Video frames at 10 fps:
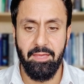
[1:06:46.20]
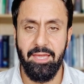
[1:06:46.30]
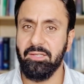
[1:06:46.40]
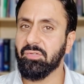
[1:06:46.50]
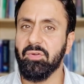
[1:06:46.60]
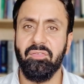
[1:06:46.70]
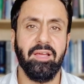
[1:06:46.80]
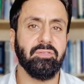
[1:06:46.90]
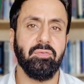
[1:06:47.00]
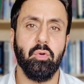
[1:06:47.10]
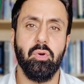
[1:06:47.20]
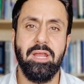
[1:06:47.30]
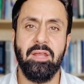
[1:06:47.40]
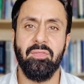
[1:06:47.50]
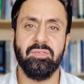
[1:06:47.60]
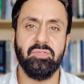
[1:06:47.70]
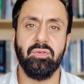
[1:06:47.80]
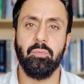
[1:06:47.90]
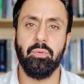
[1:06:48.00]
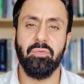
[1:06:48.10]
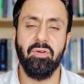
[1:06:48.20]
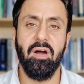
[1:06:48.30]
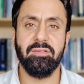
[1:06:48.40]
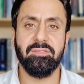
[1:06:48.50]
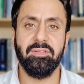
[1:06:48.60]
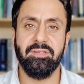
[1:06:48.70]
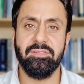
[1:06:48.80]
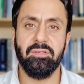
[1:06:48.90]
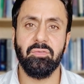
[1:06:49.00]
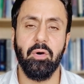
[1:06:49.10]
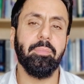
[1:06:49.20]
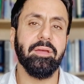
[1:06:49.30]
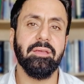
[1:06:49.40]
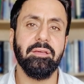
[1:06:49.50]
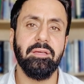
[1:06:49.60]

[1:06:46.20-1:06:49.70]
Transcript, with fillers: and to reflect on the Quran and the Sunnah with regards to this topic.